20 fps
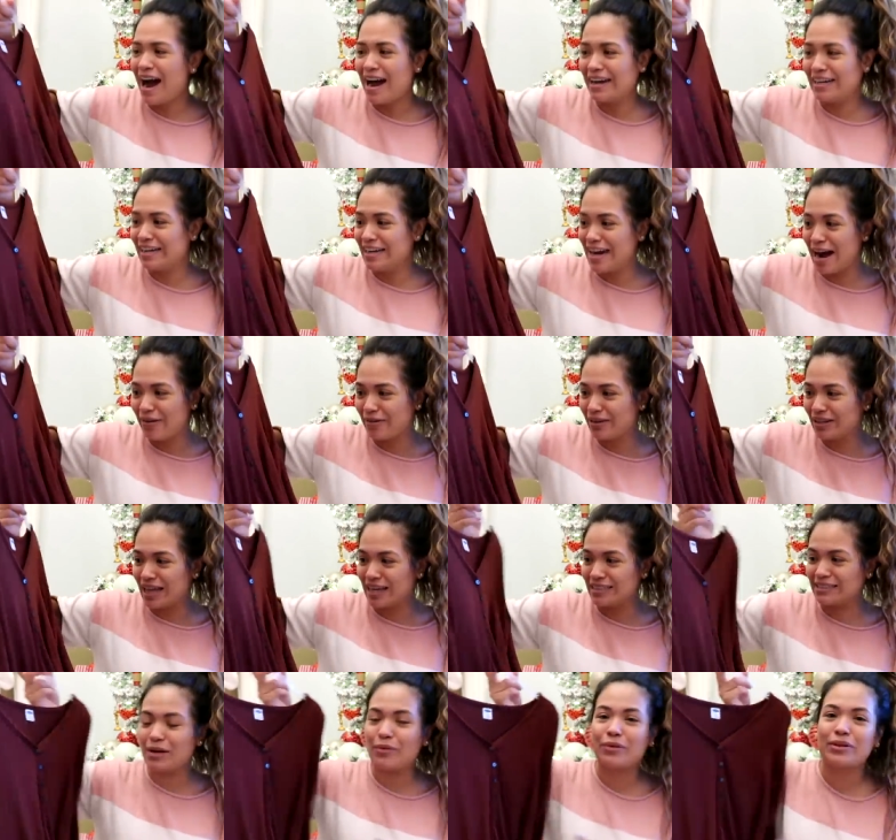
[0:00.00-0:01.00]
I did not
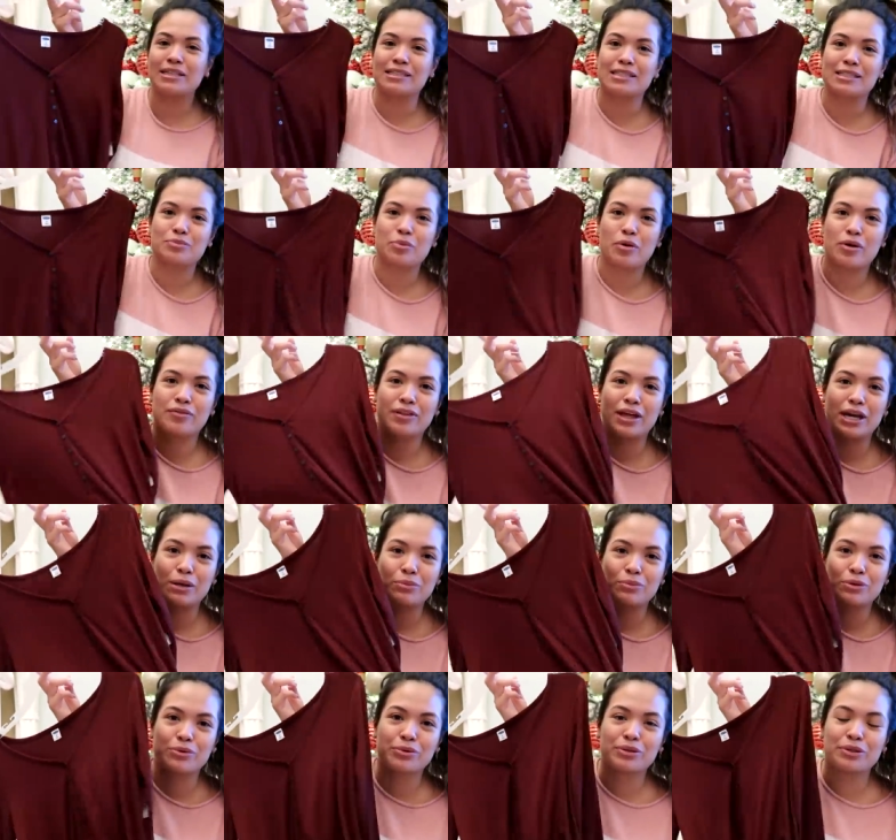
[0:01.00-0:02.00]
realize it. Well, this is more of like a
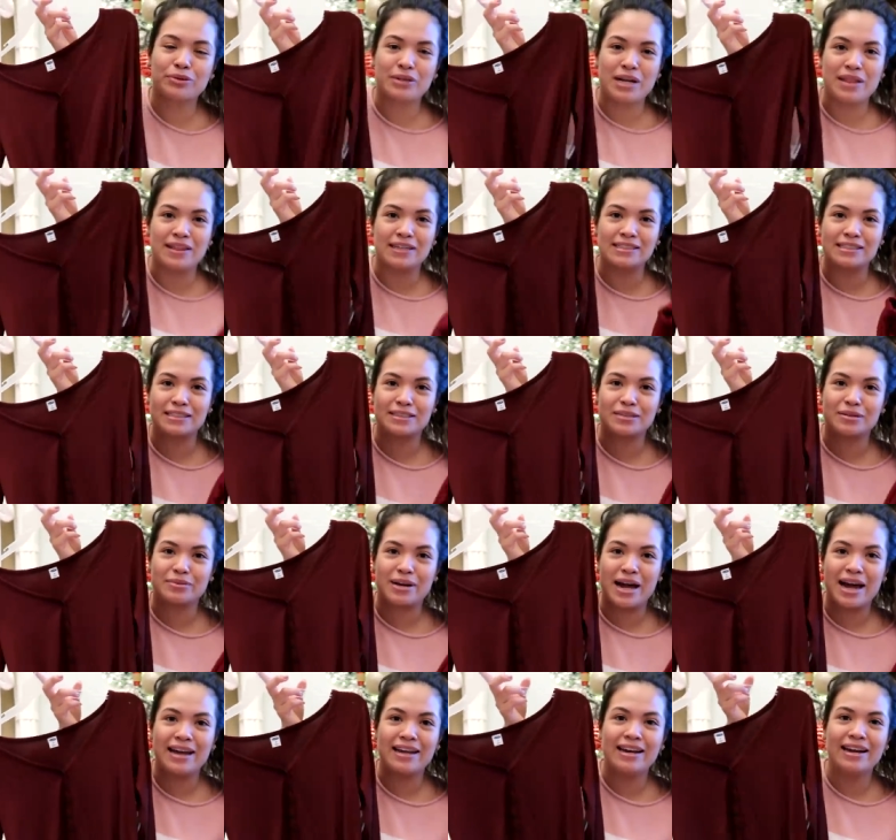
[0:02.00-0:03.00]
maroon and this is a
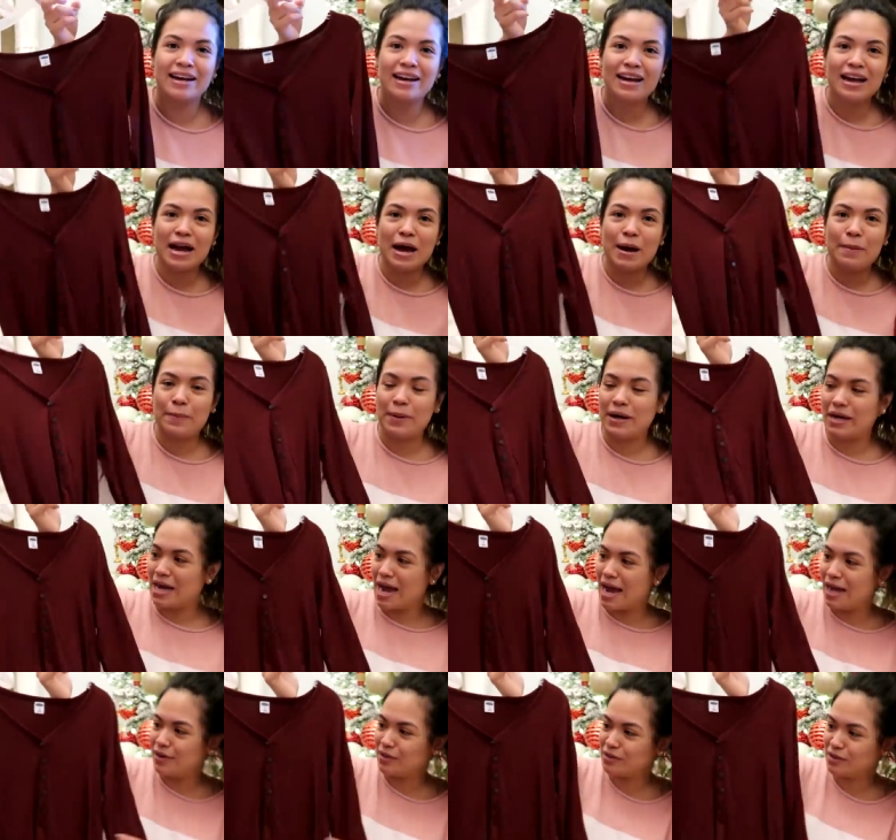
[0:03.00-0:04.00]
red.
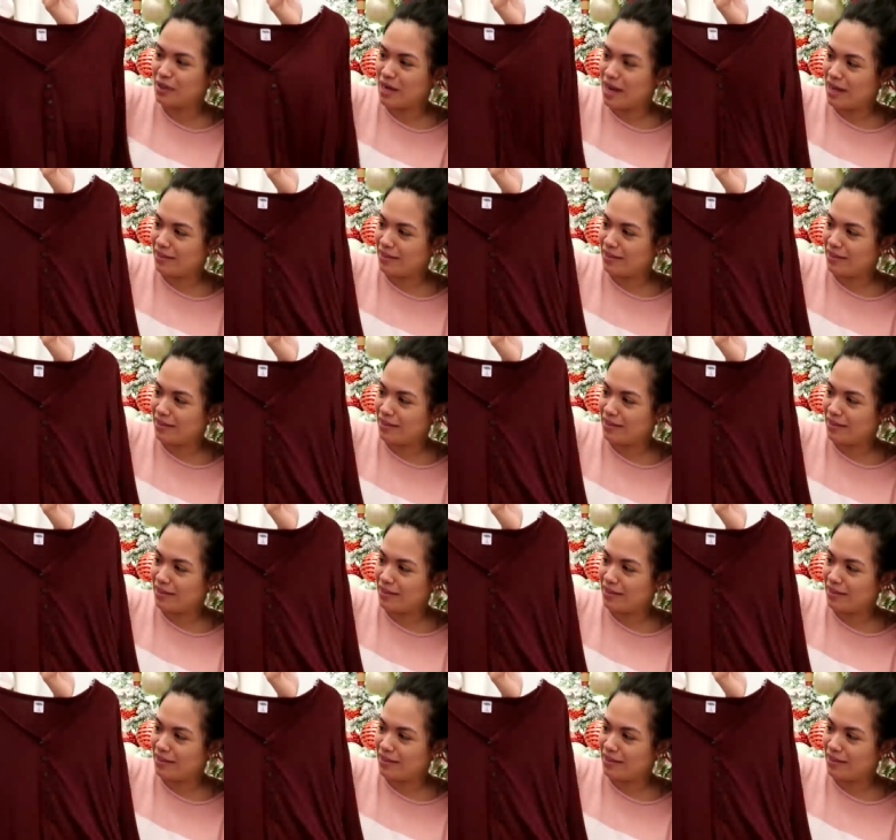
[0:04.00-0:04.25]
But I also